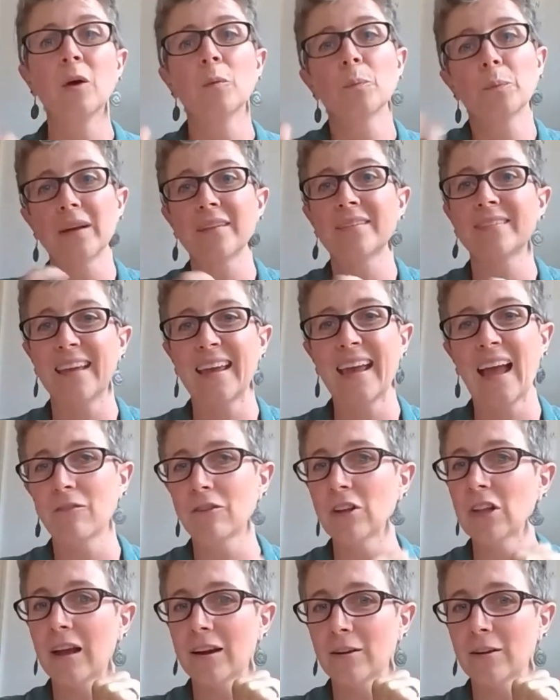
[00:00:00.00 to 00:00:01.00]
Plus they have a
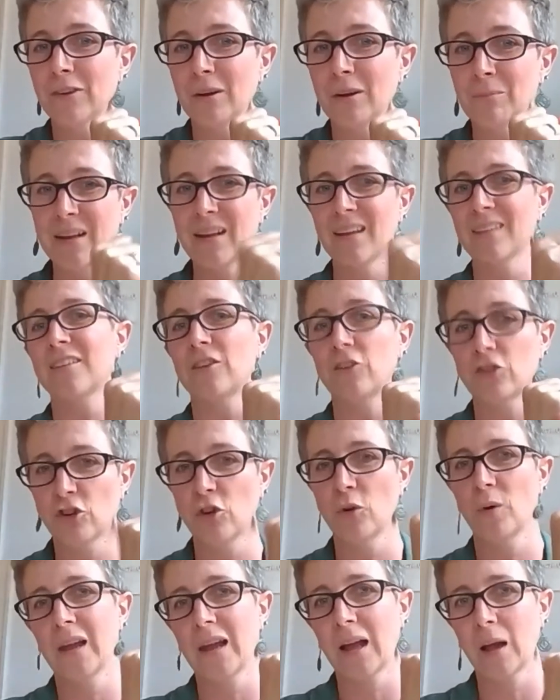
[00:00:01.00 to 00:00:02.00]
lot of fun because they're
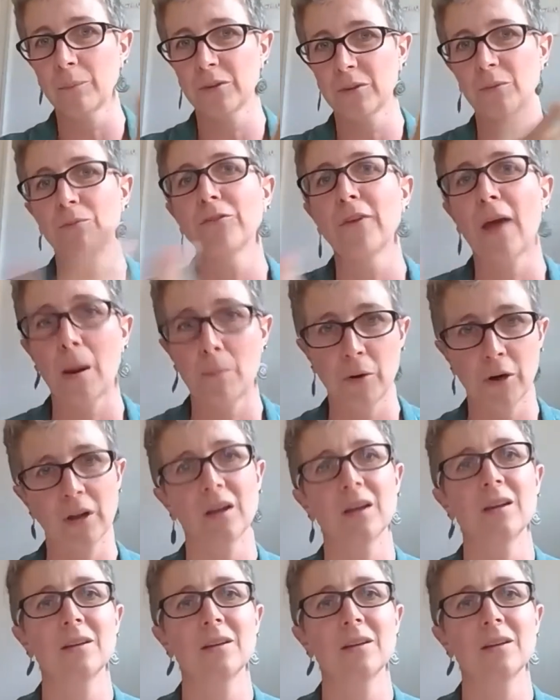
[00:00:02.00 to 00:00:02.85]
chewing up some fabric.